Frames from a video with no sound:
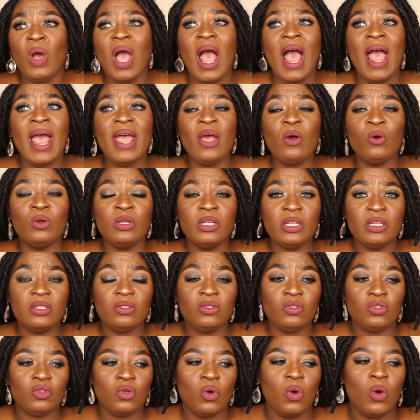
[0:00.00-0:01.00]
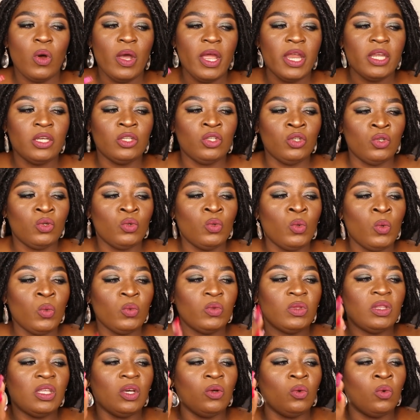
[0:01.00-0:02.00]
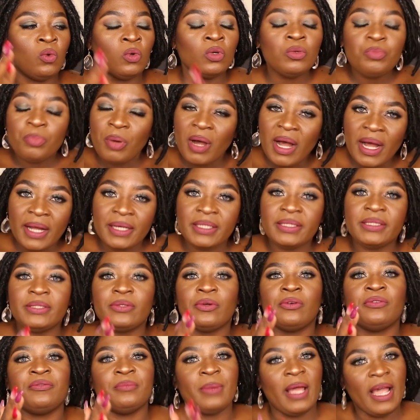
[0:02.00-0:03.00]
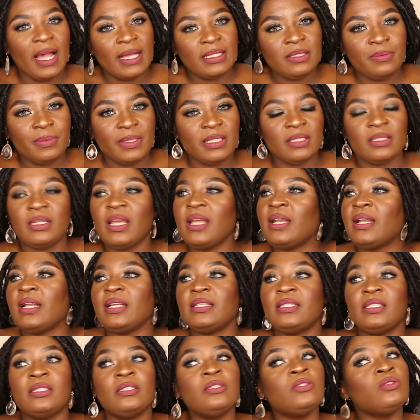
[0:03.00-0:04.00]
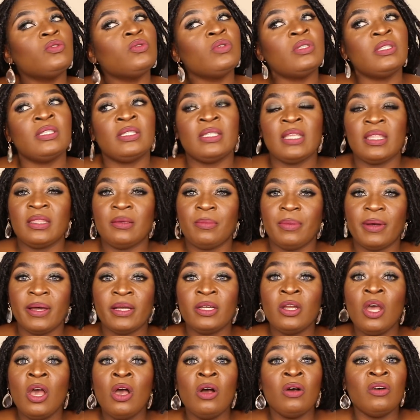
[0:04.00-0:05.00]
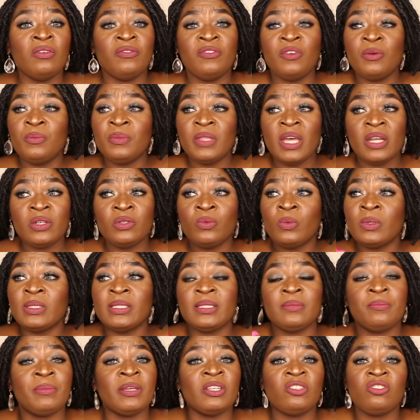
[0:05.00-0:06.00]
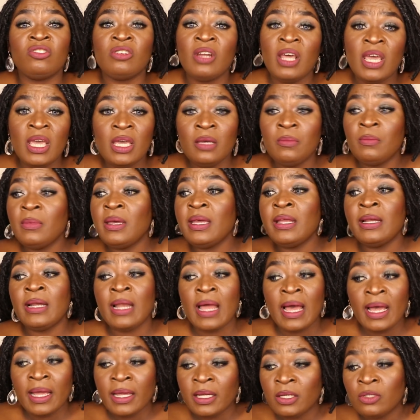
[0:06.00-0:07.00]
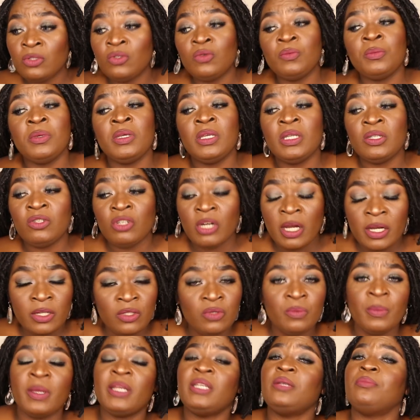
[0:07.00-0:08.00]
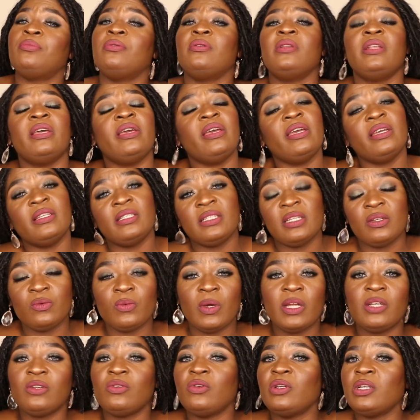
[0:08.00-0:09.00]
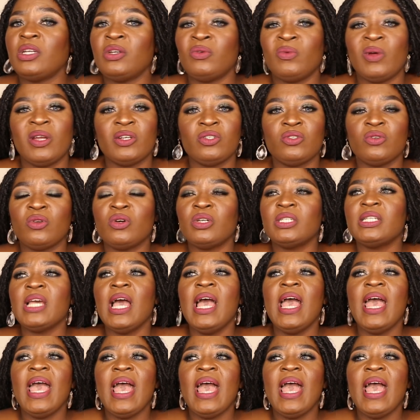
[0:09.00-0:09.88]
I only saw and knew the good part of my husband, and I didn't know this other part of him that was betraying me, lying to me, trying to manipulate and whatnot and whatnot.